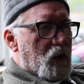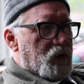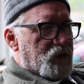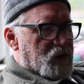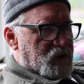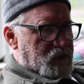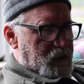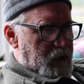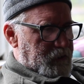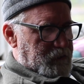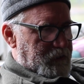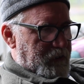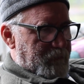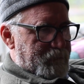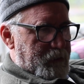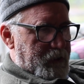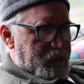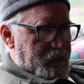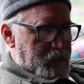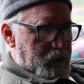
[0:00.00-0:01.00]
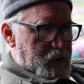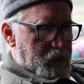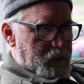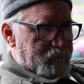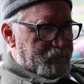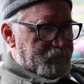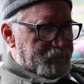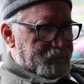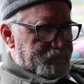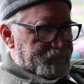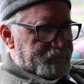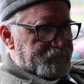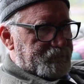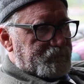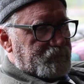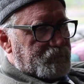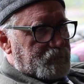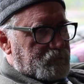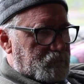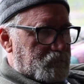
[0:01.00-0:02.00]
Just things I picked up. And
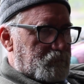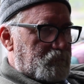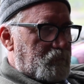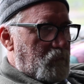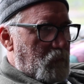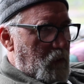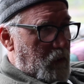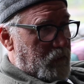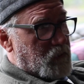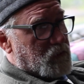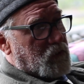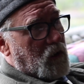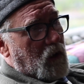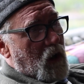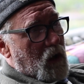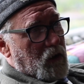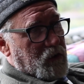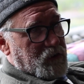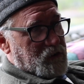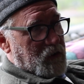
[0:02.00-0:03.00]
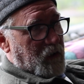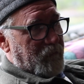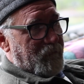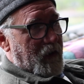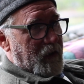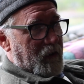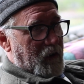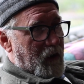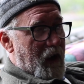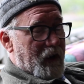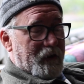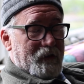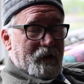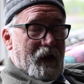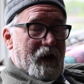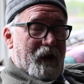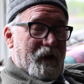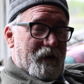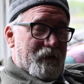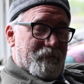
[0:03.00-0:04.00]
there's a lot of stuff I'd like
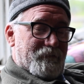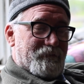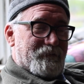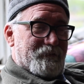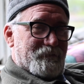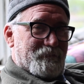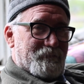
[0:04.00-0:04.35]
to have.